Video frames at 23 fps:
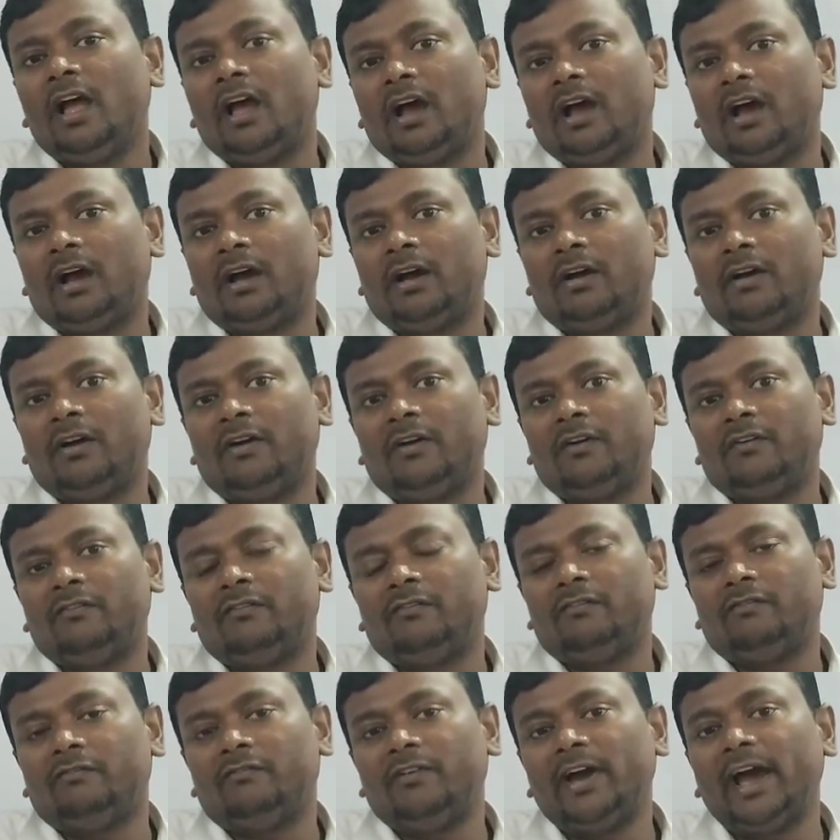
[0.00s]

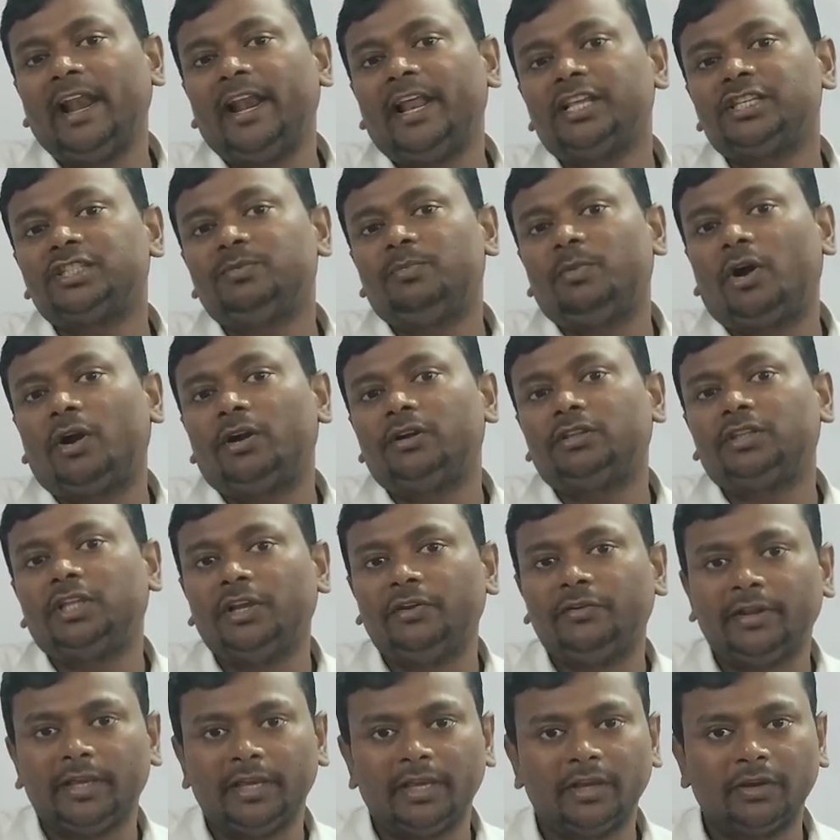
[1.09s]
valence bond
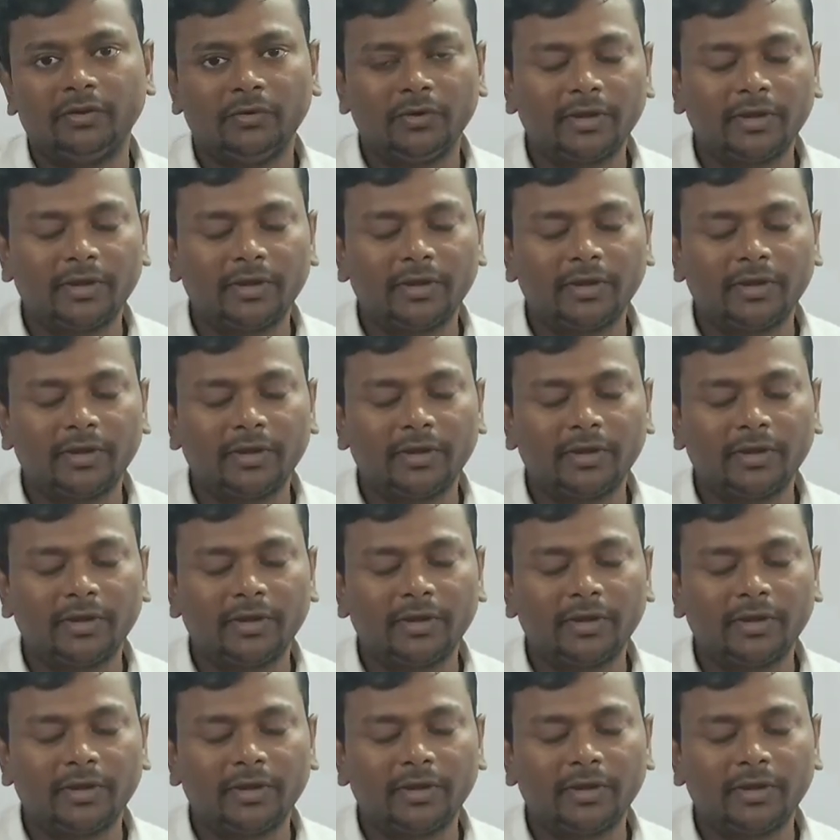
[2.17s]
theory.